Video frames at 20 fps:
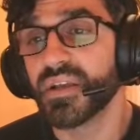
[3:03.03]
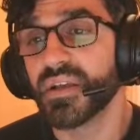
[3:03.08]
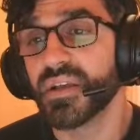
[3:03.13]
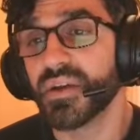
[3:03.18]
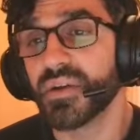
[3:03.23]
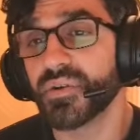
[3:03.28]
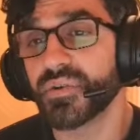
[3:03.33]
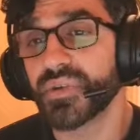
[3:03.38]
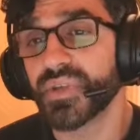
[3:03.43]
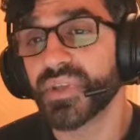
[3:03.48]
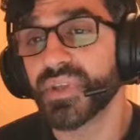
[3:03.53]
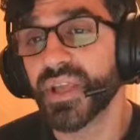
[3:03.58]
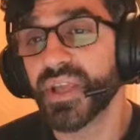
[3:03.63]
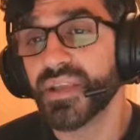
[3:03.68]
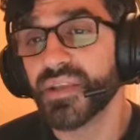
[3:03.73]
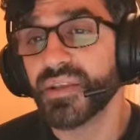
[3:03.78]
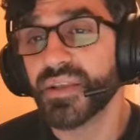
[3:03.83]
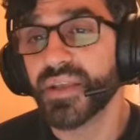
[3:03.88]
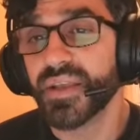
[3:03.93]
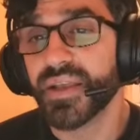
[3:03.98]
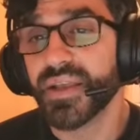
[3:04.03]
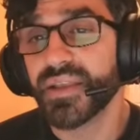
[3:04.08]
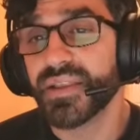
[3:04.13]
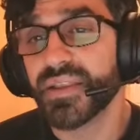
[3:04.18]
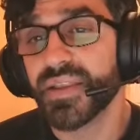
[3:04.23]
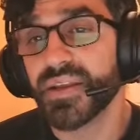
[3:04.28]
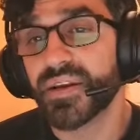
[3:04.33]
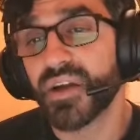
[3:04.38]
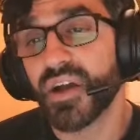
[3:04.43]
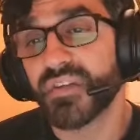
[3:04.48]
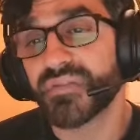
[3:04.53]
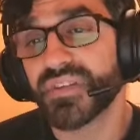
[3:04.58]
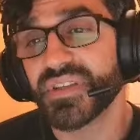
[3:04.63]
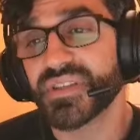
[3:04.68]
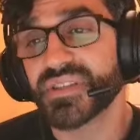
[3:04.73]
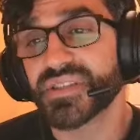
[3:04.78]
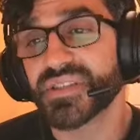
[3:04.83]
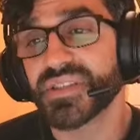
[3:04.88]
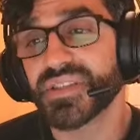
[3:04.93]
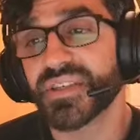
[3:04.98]
Okay, and then
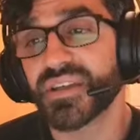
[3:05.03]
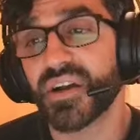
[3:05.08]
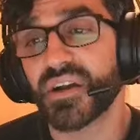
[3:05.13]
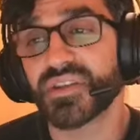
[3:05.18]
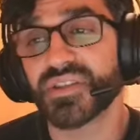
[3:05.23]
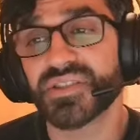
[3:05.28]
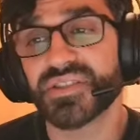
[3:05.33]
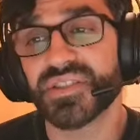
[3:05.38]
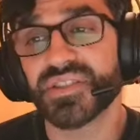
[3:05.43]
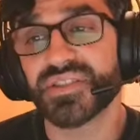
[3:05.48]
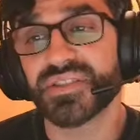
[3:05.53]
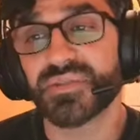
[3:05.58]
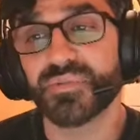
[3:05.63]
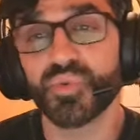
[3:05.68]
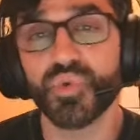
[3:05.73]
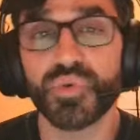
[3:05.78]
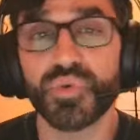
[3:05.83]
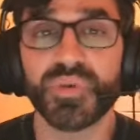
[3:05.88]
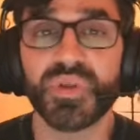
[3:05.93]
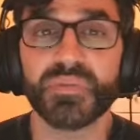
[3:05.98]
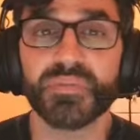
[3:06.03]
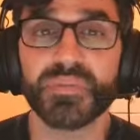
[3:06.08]
obviously our system will be